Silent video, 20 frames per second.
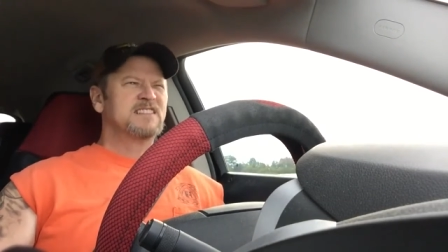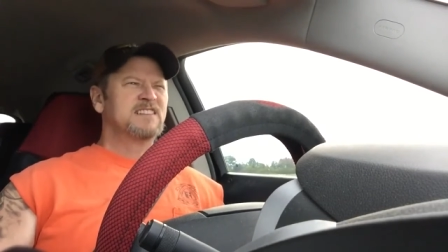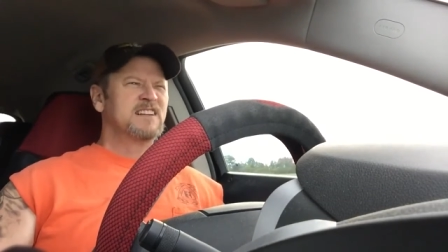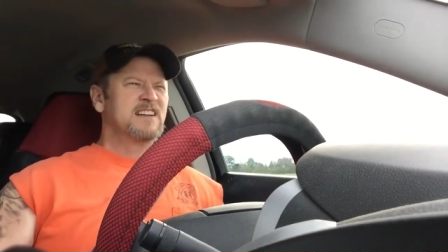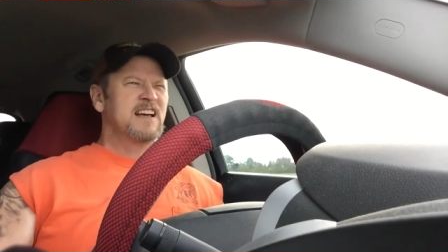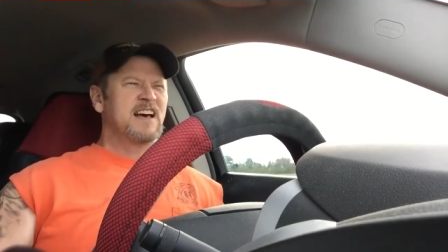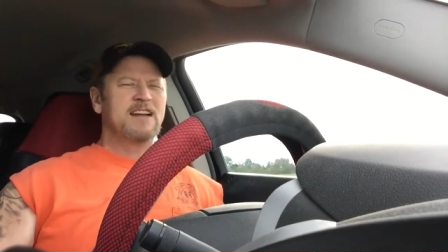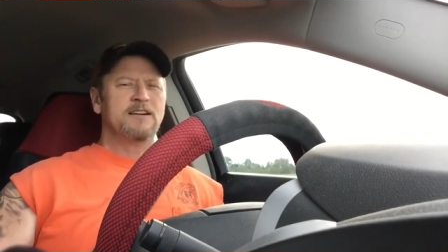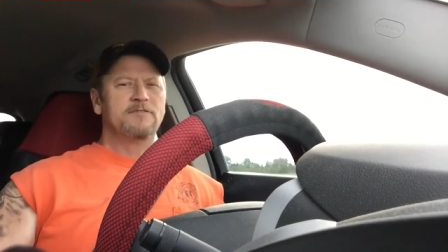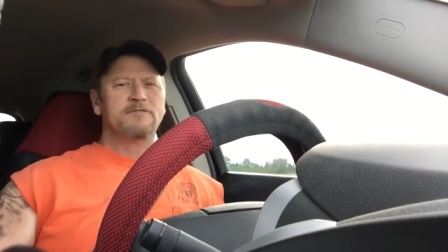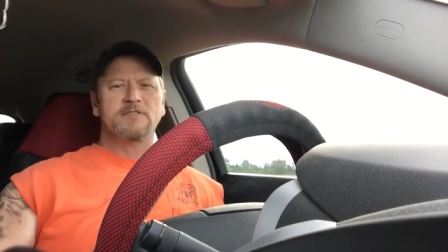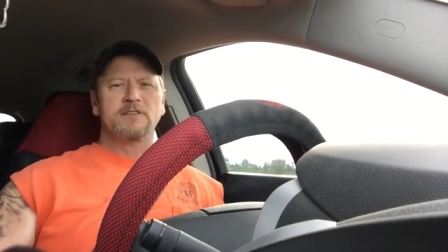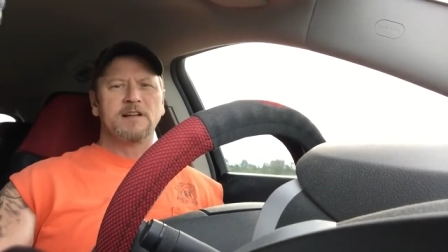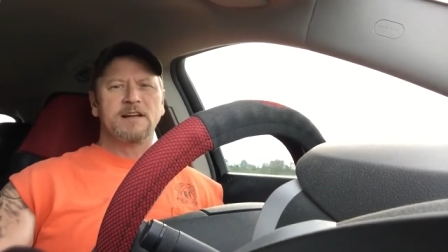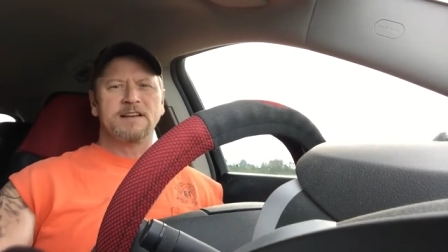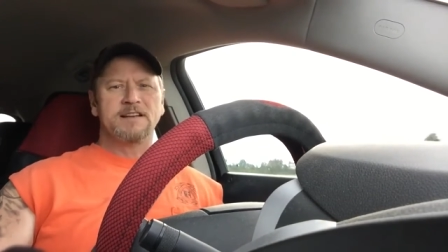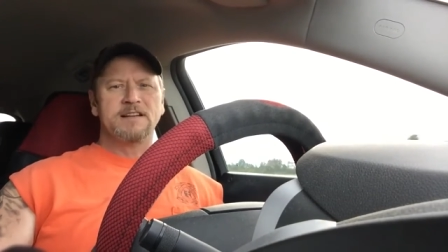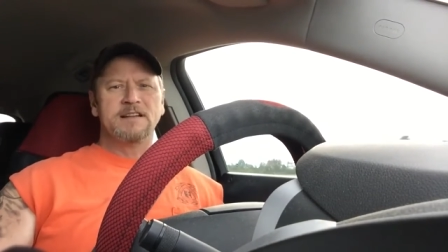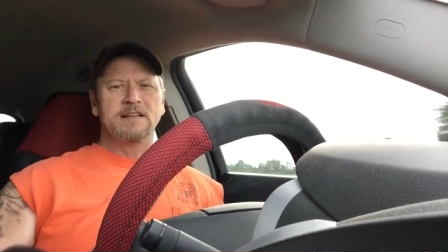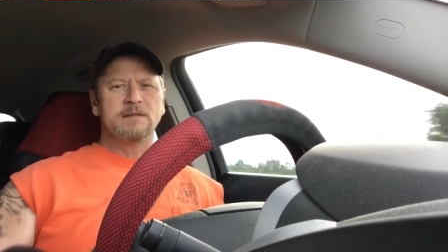and I don't feel
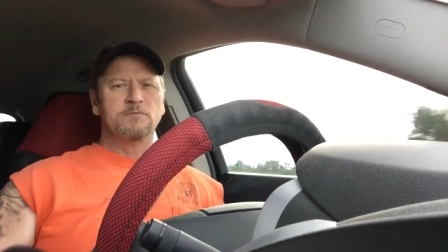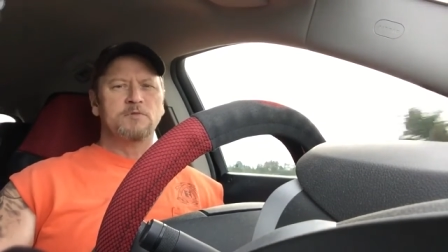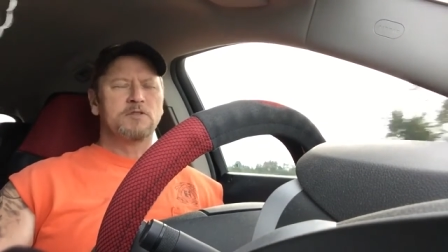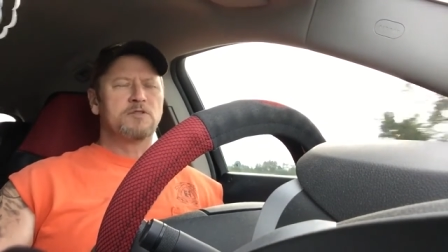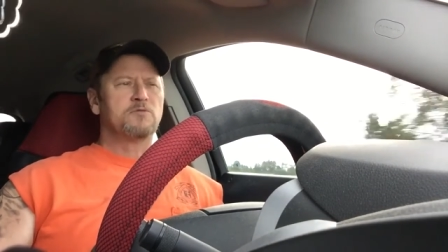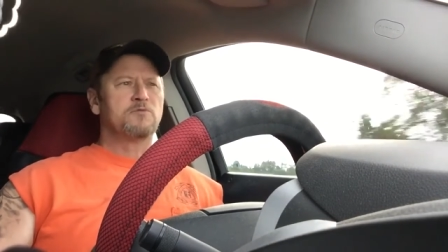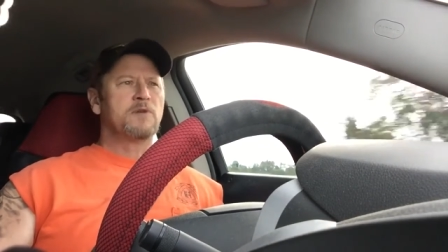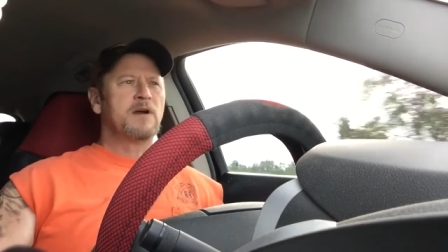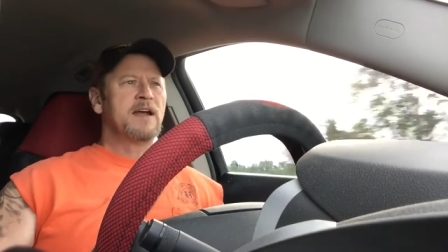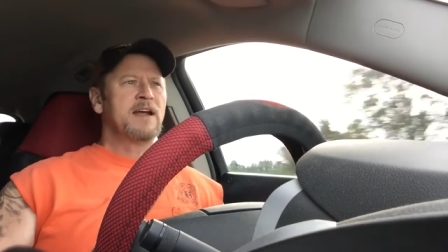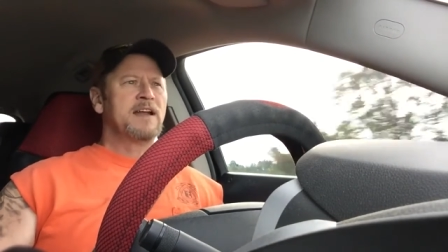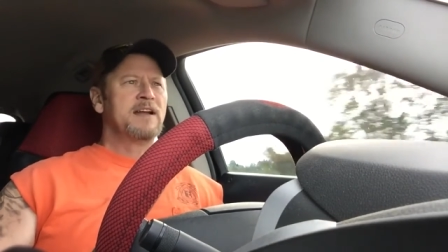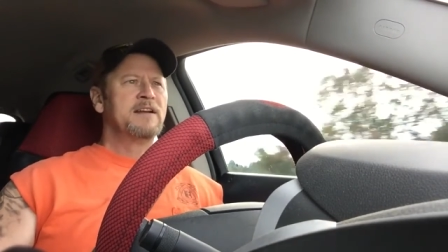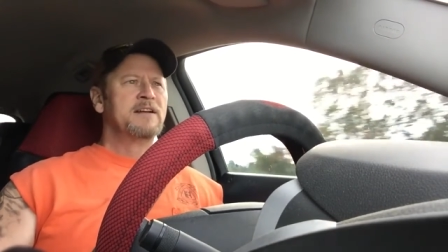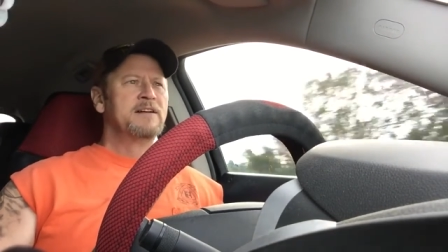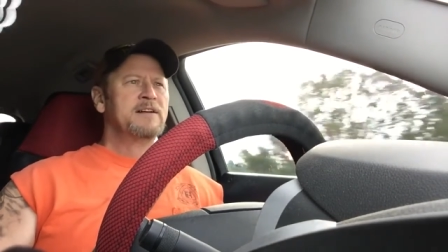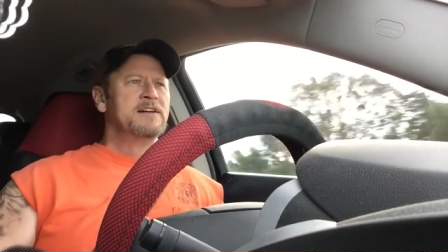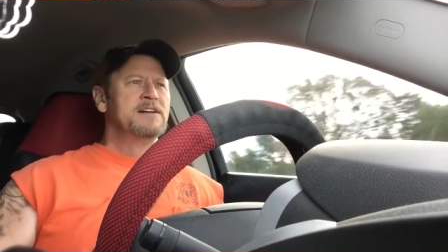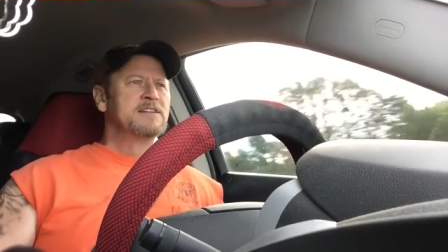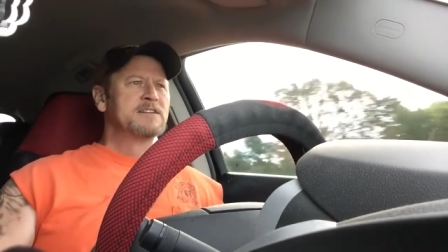like dealing with the rain,
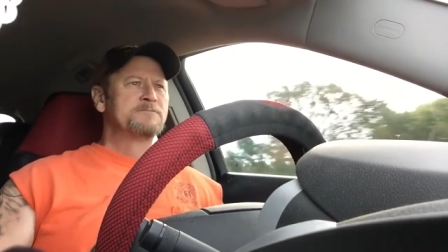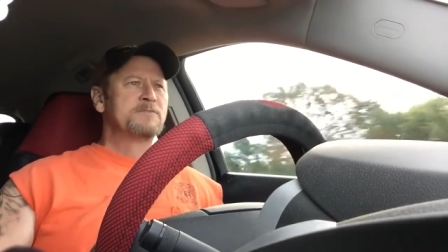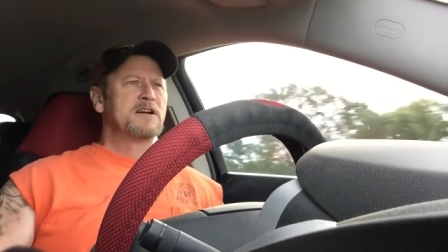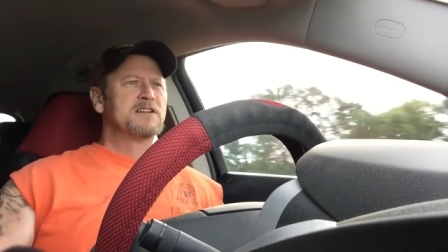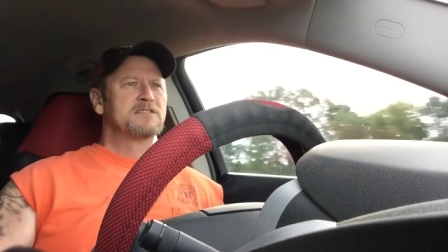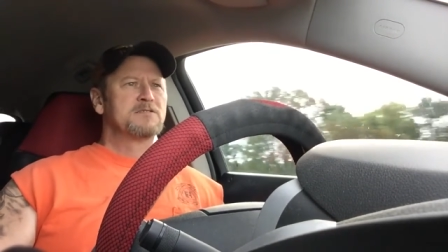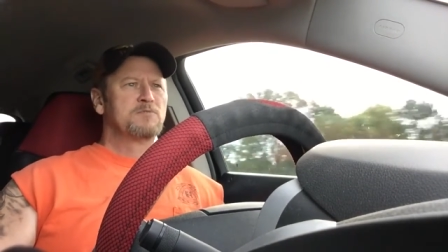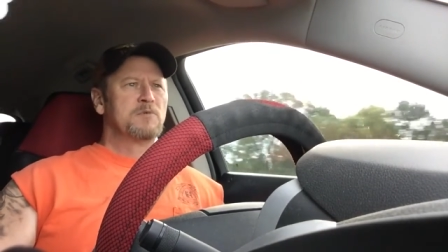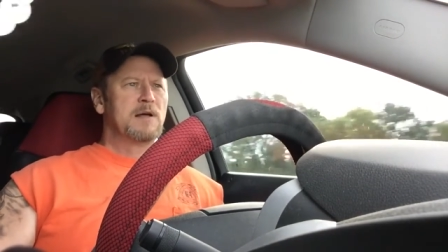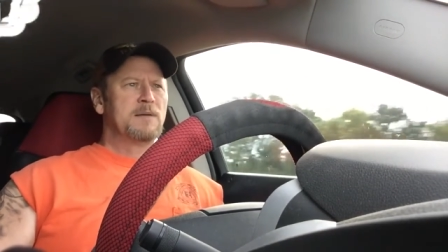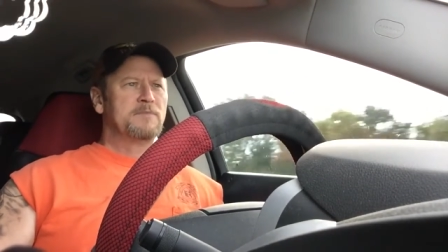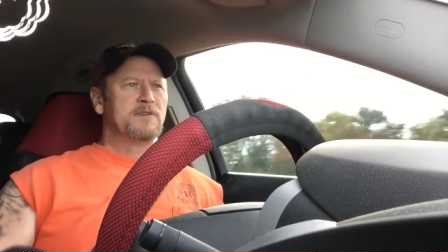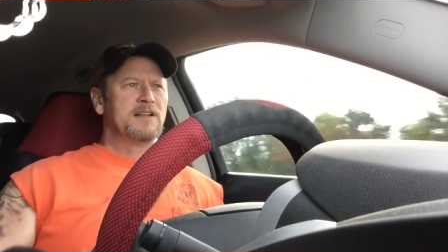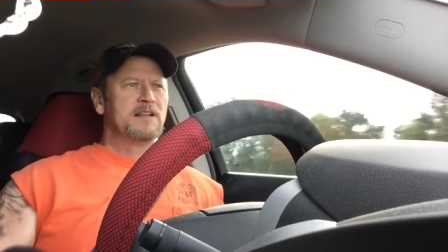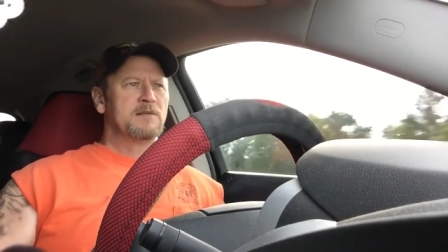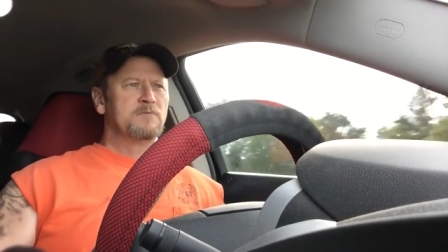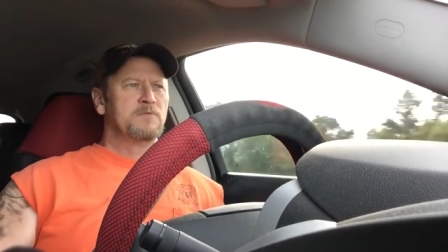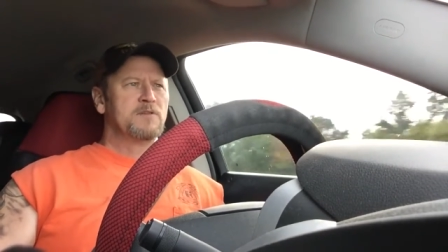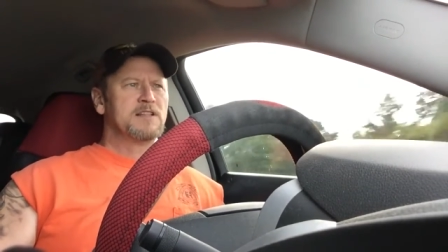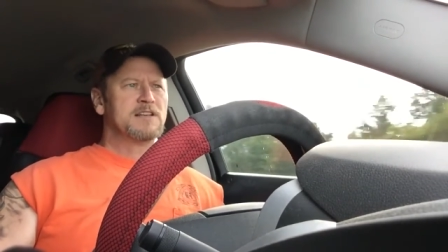especially when I'm
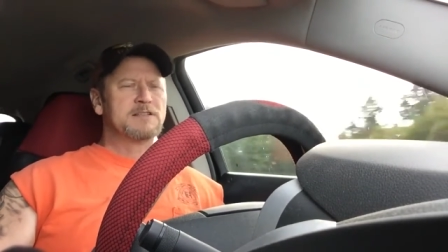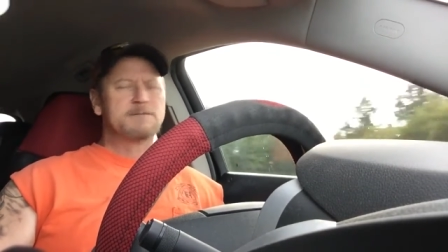dealing with